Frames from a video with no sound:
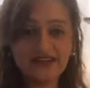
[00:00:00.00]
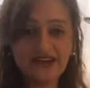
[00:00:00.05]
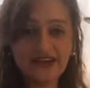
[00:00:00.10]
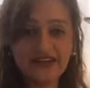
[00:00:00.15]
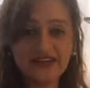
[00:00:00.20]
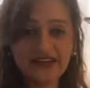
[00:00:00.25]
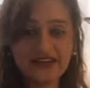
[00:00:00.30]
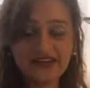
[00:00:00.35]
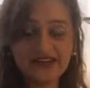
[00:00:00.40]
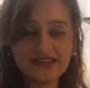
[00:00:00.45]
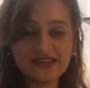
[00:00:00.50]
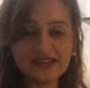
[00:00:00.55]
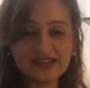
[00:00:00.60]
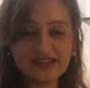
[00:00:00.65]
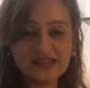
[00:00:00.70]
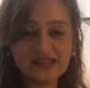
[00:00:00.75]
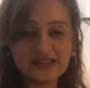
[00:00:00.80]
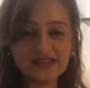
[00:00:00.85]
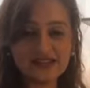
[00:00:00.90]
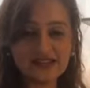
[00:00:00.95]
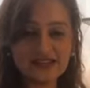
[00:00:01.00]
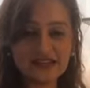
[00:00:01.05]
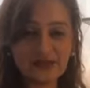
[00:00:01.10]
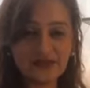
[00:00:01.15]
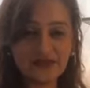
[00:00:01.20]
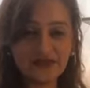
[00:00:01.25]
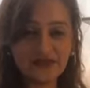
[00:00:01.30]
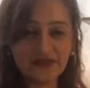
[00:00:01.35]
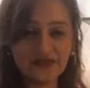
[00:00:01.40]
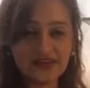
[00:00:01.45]
All right, so some
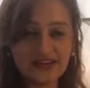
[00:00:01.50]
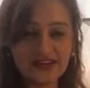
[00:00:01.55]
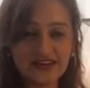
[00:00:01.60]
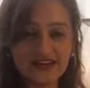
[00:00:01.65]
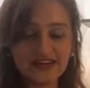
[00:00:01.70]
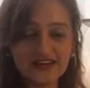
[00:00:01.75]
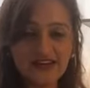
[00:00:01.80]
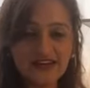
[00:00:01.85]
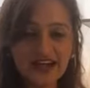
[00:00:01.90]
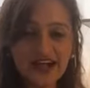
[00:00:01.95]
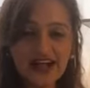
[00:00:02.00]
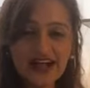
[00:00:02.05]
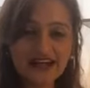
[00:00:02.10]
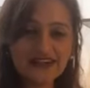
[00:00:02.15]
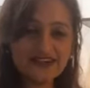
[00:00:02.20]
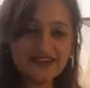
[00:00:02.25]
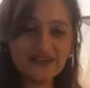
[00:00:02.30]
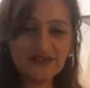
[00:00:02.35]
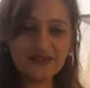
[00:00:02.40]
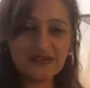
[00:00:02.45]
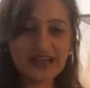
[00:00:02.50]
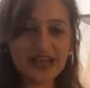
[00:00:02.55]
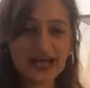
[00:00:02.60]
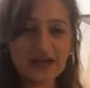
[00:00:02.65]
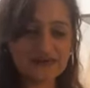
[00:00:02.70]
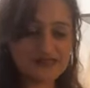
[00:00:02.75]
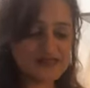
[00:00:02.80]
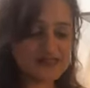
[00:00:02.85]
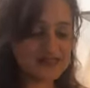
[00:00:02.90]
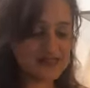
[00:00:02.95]
of you can hear. I don't know what
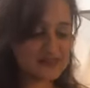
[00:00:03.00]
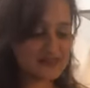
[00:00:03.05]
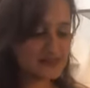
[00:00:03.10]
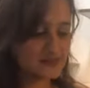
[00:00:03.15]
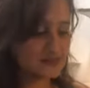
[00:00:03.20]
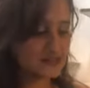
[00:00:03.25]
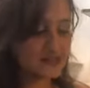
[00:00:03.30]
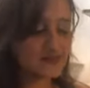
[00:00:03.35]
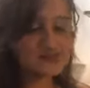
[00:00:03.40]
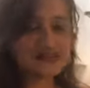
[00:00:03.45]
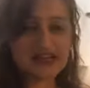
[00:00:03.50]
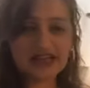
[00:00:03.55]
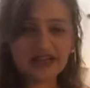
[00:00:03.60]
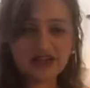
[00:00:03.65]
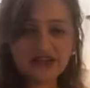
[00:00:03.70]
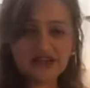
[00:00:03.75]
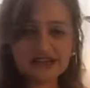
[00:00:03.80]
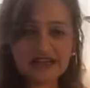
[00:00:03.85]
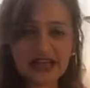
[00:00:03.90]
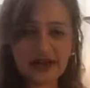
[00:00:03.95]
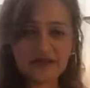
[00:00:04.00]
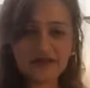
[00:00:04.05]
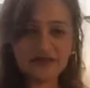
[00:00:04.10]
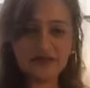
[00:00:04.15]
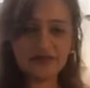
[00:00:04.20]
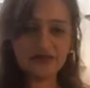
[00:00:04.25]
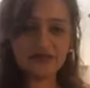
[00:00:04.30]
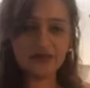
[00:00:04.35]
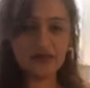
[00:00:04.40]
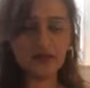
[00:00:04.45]
happens sometimes. I know it's happened
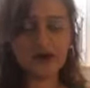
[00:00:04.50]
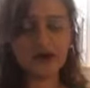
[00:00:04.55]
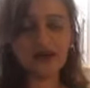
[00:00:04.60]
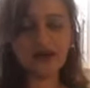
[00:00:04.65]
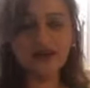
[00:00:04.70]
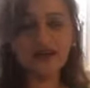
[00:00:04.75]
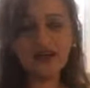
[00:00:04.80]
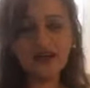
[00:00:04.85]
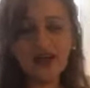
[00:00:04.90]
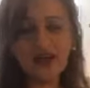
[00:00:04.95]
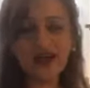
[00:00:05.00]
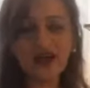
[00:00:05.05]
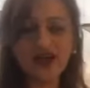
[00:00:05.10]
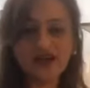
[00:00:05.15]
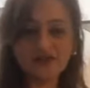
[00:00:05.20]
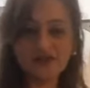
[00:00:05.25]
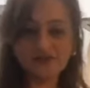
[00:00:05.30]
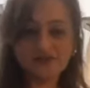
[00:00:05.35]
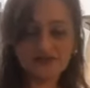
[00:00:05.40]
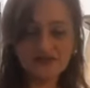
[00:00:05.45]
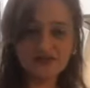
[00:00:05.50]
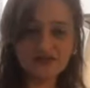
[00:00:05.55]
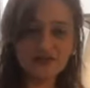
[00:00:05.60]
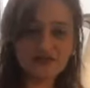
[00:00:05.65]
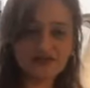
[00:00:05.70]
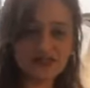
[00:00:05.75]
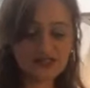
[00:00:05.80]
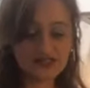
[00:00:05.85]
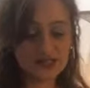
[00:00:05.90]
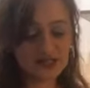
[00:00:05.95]
before.
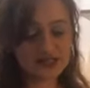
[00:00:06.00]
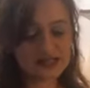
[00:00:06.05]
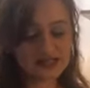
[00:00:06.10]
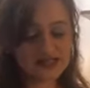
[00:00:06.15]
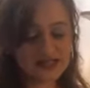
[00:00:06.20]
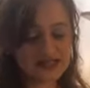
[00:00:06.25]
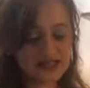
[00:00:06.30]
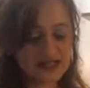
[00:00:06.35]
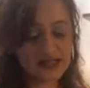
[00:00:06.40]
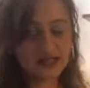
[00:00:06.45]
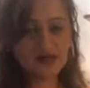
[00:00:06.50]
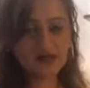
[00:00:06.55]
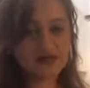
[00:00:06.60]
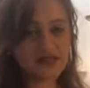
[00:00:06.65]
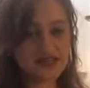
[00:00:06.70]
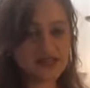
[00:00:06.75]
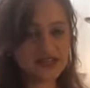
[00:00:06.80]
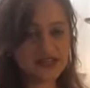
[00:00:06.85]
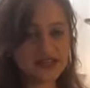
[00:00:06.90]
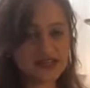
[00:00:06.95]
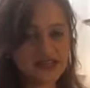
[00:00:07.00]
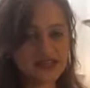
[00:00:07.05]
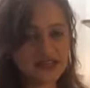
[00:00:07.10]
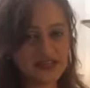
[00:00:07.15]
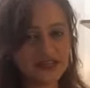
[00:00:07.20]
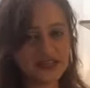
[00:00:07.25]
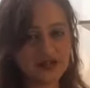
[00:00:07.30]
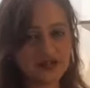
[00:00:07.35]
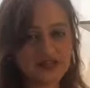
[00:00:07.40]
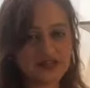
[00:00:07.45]
So let's see, I'm just gonna
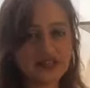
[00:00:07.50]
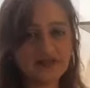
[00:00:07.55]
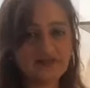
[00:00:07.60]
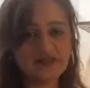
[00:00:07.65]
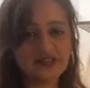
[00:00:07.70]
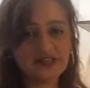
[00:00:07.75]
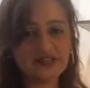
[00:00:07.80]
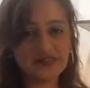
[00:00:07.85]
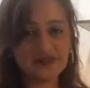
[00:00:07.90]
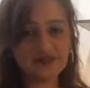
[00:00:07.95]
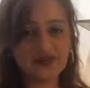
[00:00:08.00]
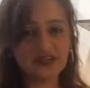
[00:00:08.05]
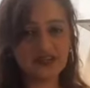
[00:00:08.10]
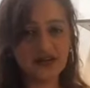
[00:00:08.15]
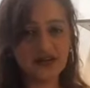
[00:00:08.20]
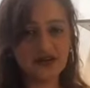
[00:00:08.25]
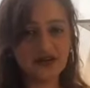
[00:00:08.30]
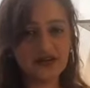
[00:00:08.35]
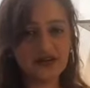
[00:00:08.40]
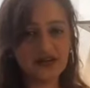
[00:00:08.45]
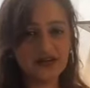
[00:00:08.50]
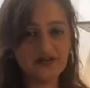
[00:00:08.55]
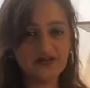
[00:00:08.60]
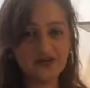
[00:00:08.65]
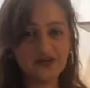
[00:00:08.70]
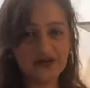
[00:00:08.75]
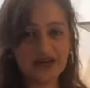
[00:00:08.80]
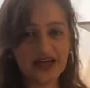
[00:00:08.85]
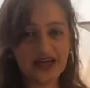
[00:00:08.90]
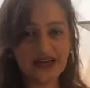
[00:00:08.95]
continue. Tiff, just let me know if
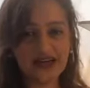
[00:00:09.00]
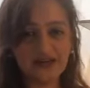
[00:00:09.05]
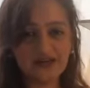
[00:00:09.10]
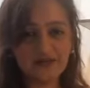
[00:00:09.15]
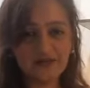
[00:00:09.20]
you can.